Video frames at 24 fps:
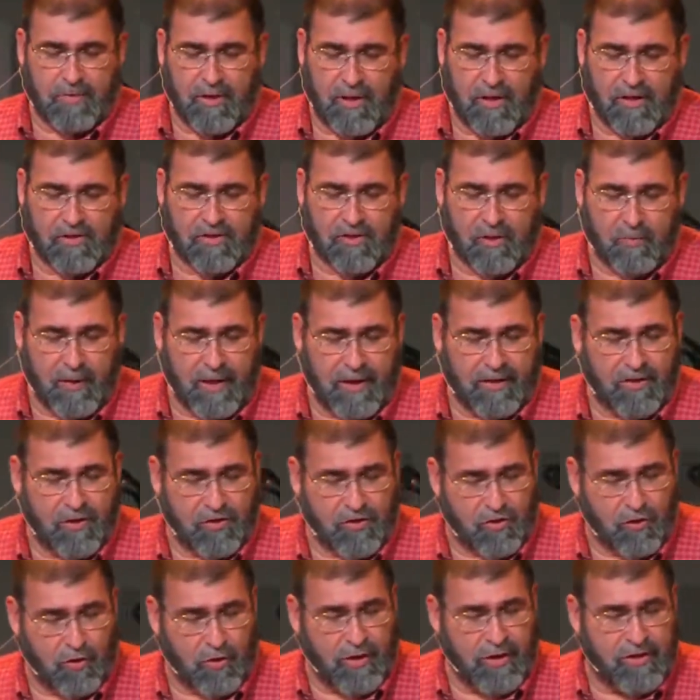to us to make the
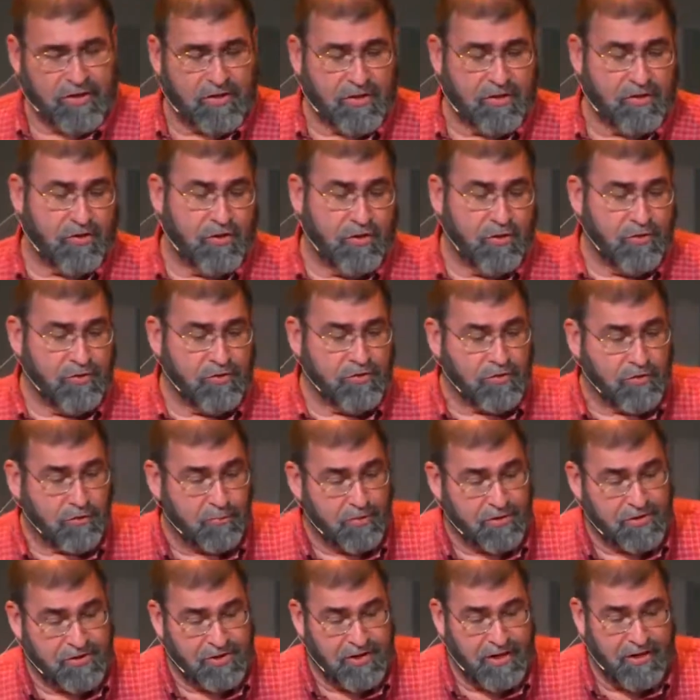choice and choose to
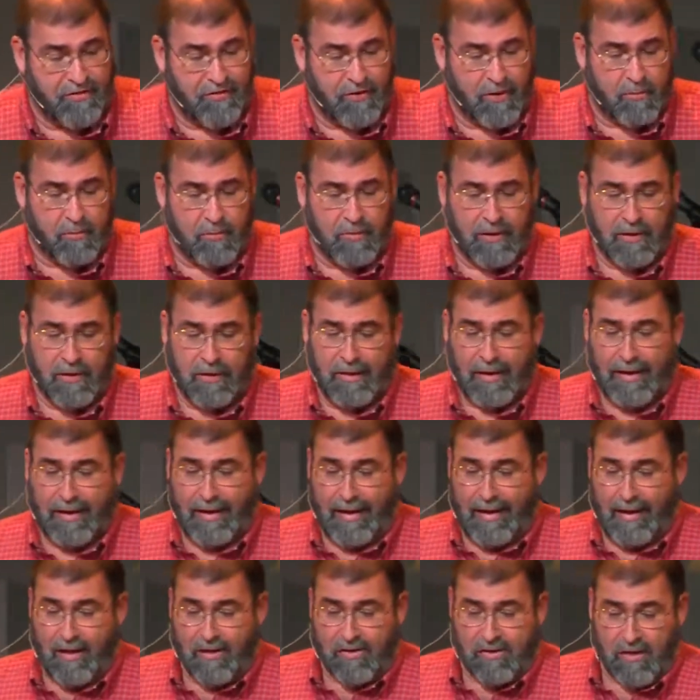receive Him
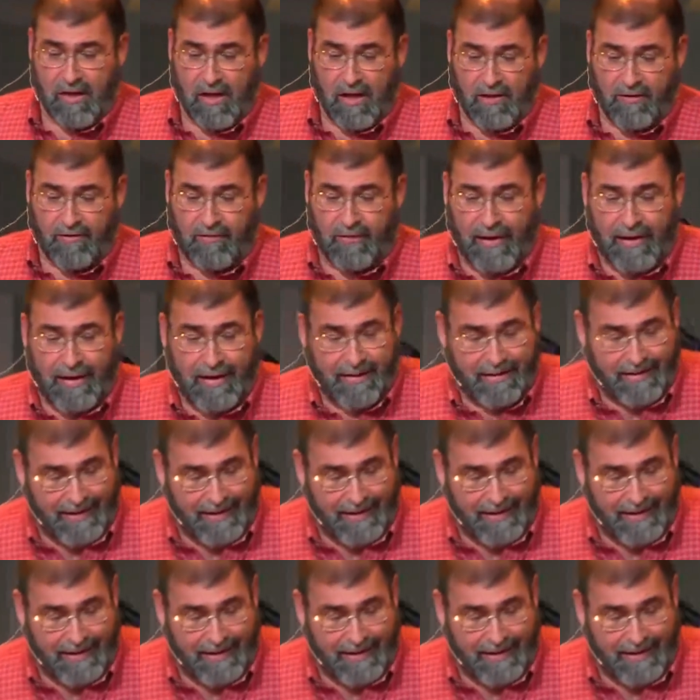in His love.